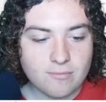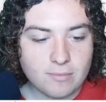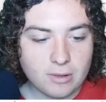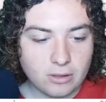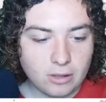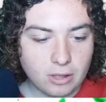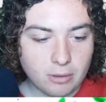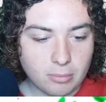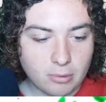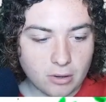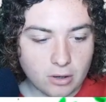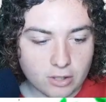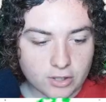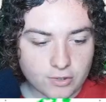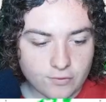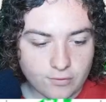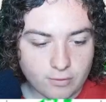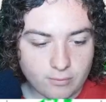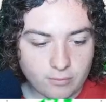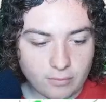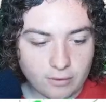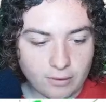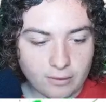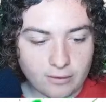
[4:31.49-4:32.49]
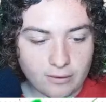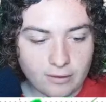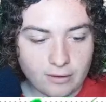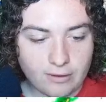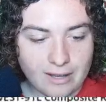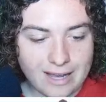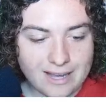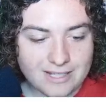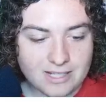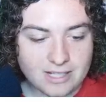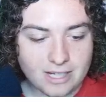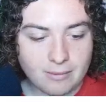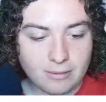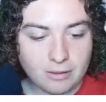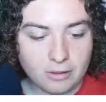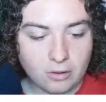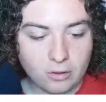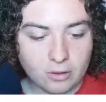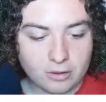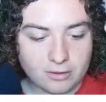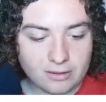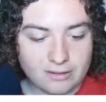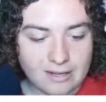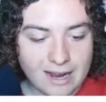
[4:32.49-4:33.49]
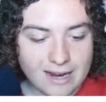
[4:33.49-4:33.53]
millibars from the last time I looked.